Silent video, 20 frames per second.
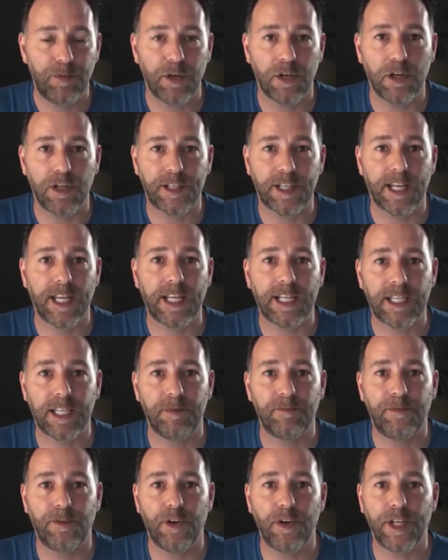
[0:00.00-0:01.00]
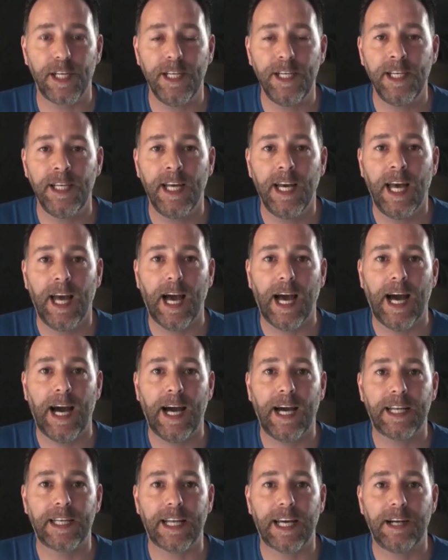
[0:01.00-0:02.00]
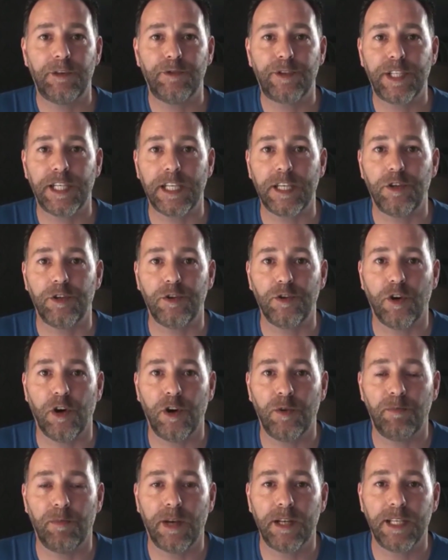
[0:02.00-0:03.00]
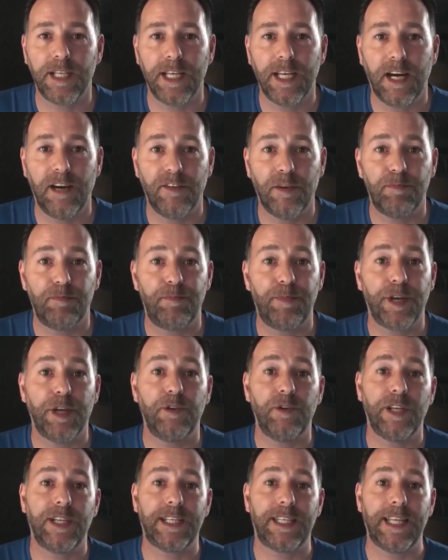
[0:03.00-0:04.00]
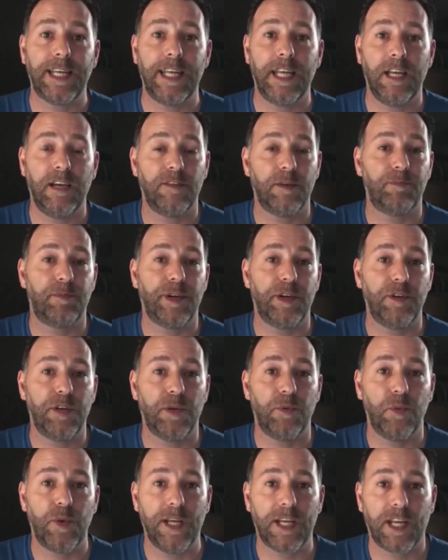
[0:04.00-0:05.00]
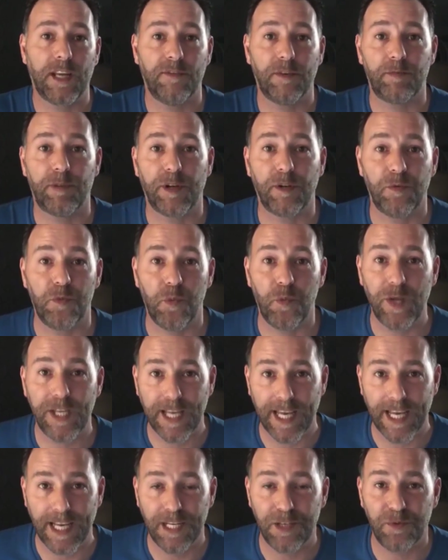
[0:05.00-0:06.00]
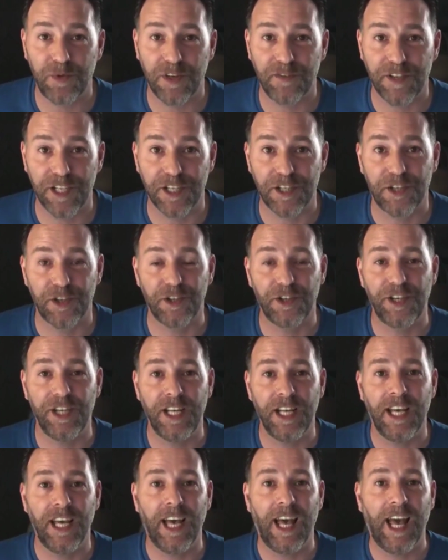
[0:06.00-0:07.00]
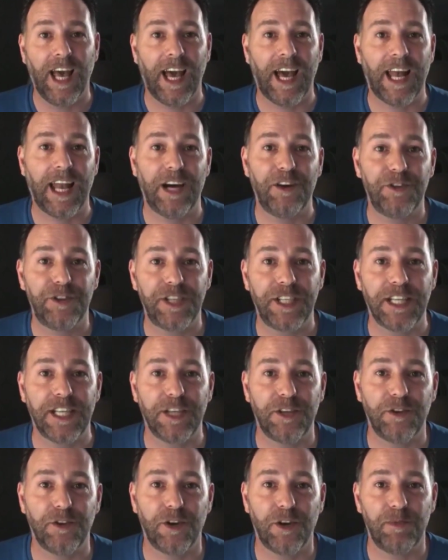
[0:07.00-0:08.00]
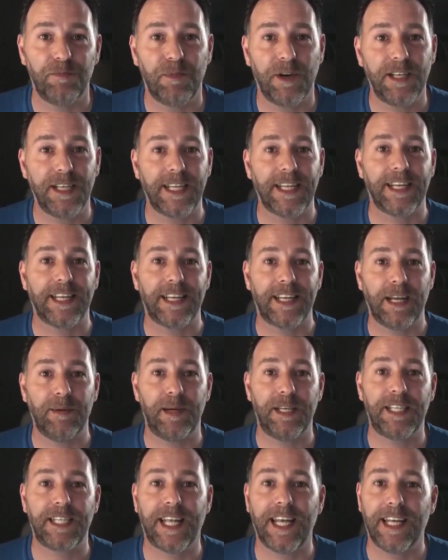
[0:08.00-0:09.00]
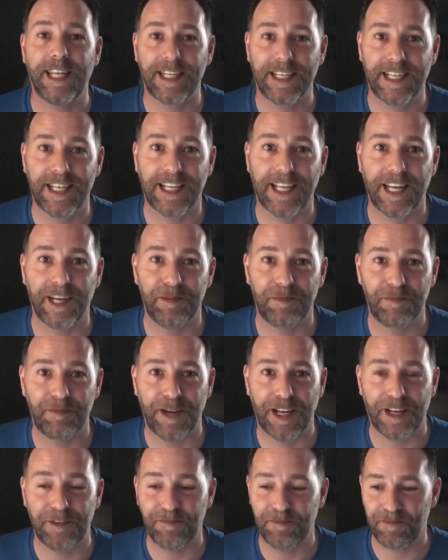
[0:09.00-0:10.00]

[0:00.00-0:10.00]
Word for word: I'll put lots of links up for you, and I'll see you on Monday. Have a brilliant day, have a brilliant week, have a brilliant weekend, whatever you're doing, and I'll see you on Monday. Namaste. Take care. Bye